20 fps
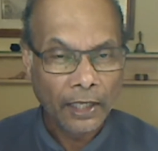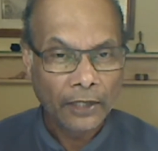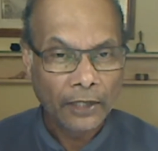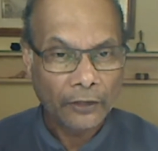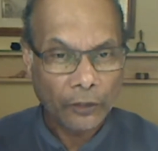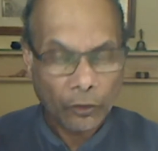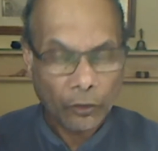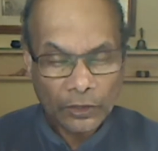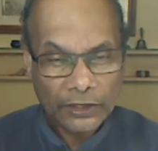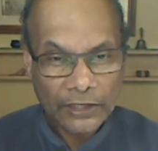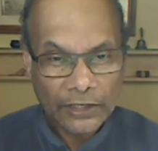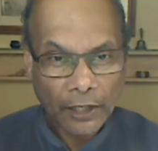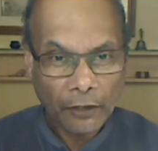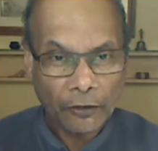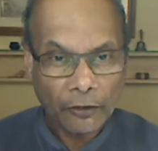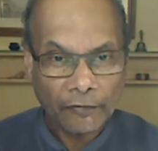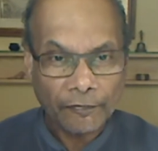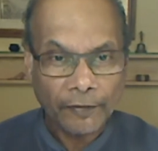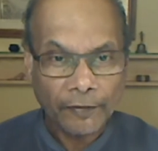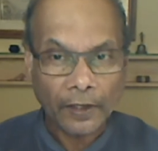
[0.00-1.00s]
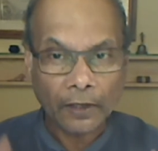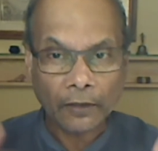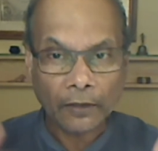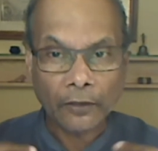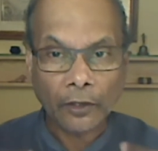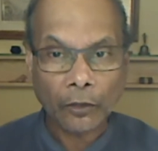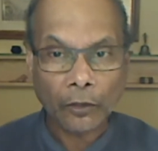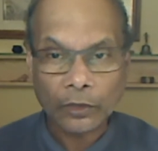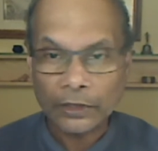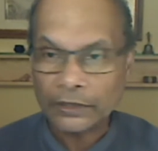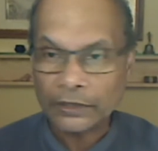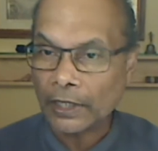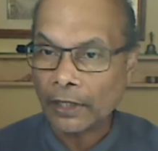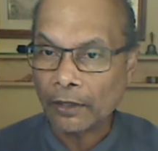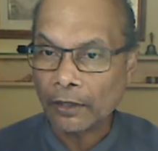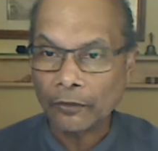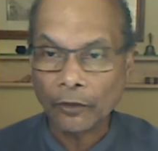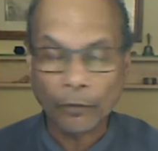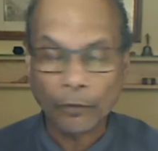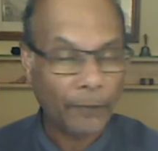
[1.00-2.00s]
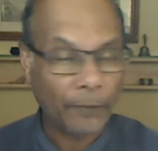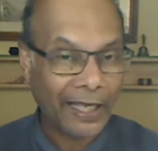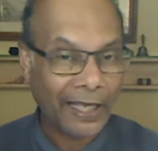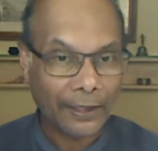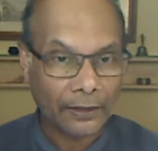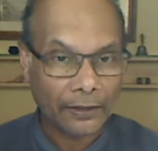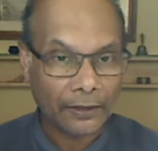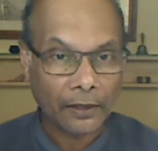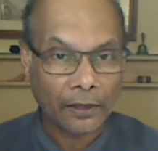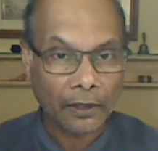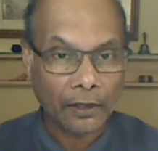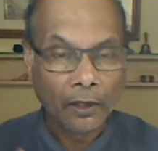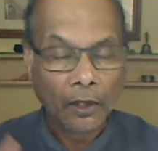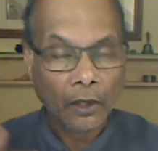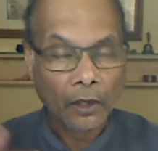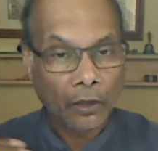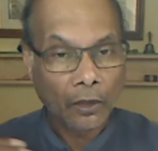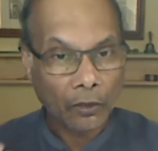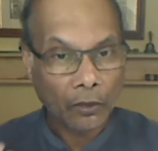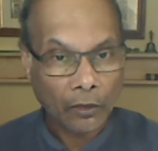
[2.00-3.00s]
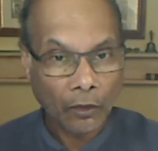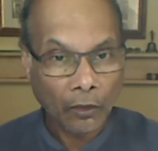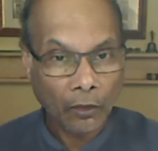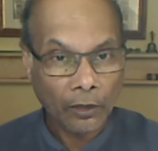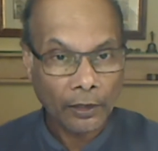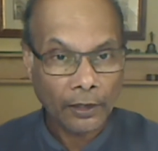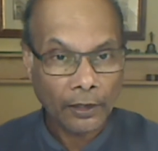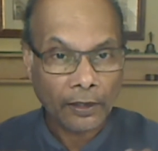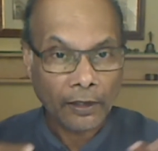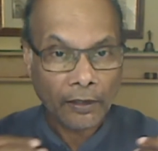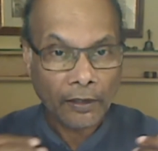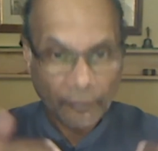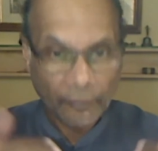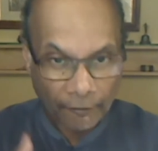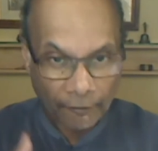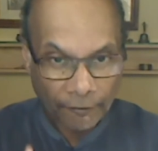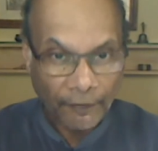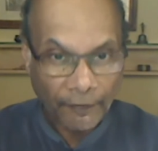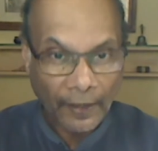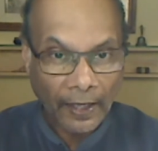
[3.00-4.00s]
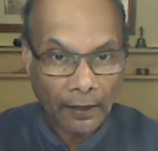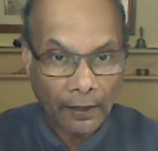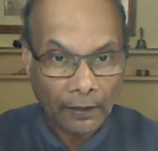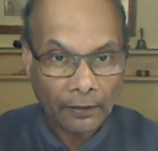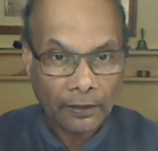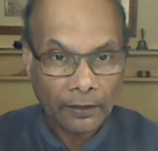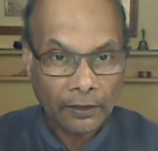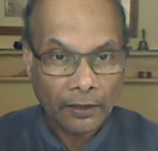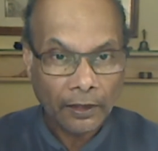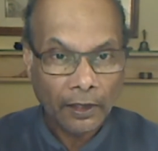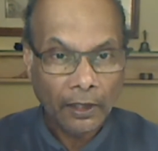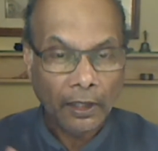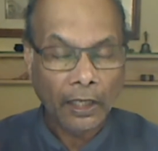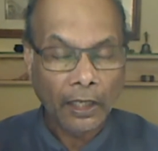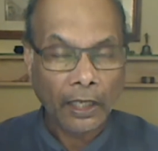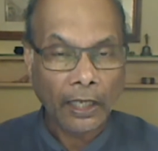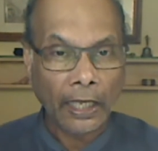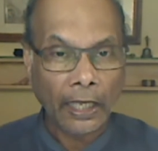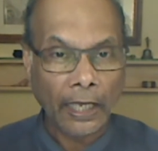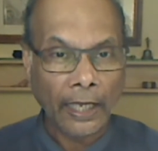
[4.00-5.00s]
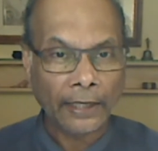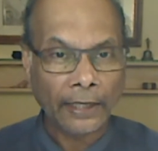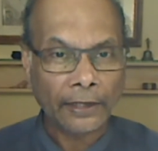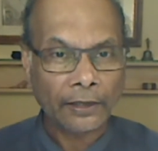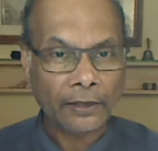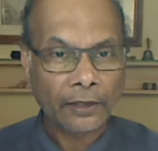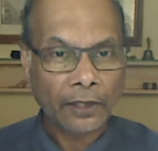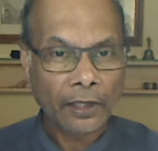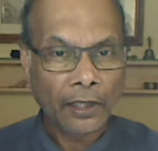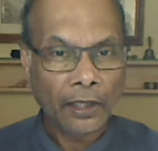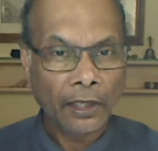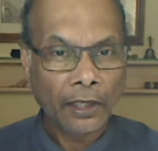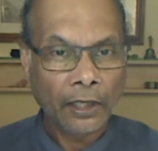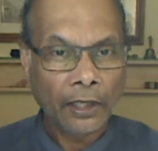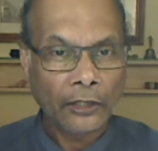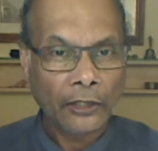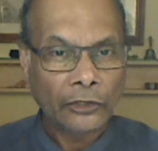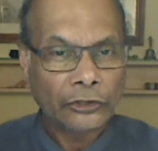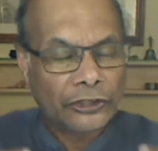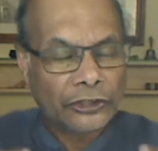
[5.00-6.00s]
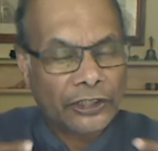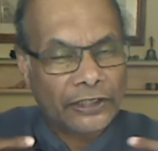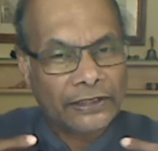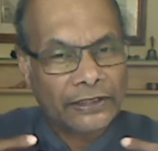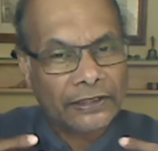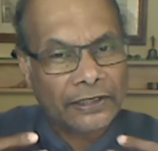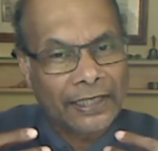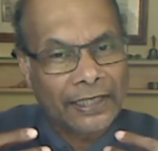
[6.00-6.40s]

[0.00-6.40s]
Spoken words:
Notice how you feel, notice how your partner or colleague felt, and just